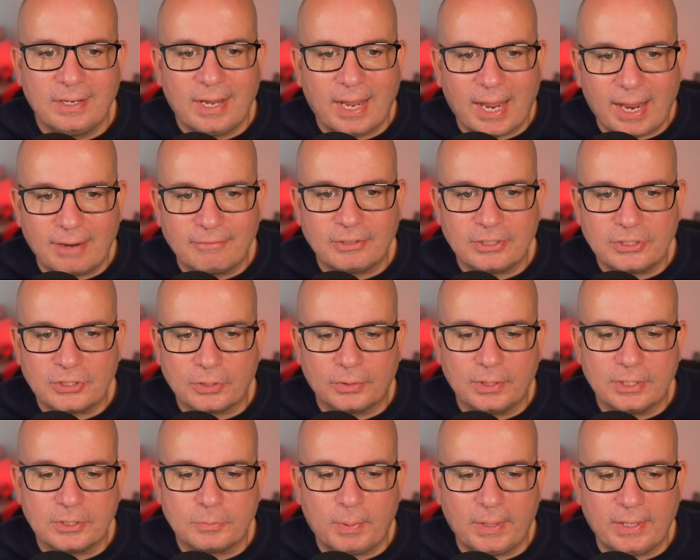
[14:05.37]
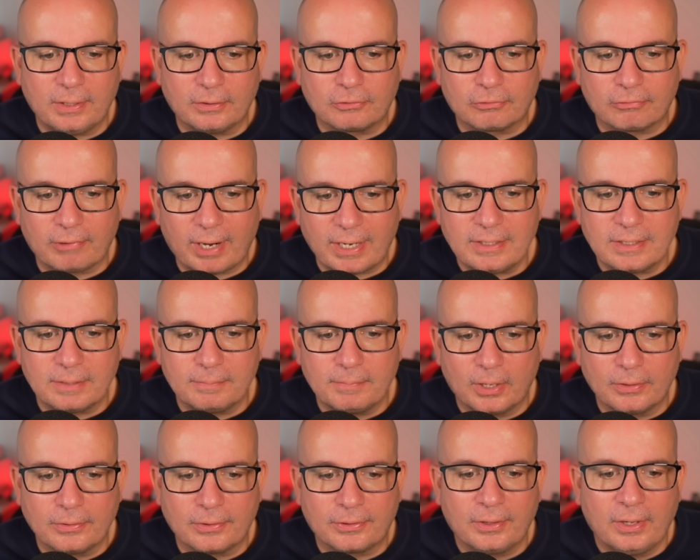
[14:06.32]
Average on it's been £1,000 a
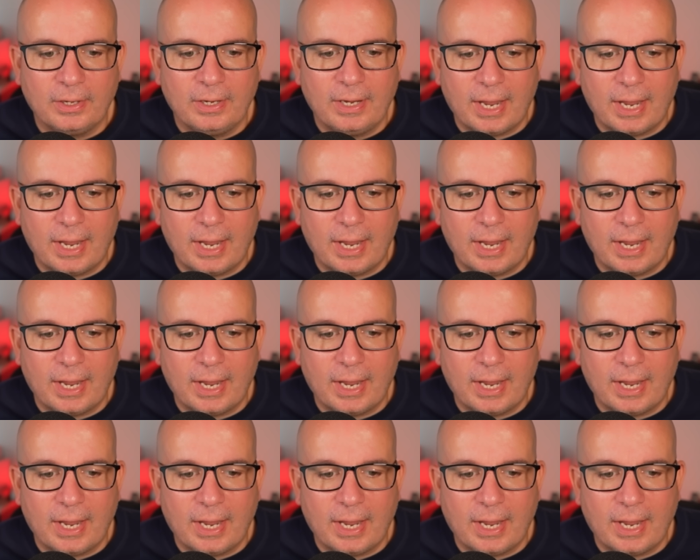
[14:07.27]
month.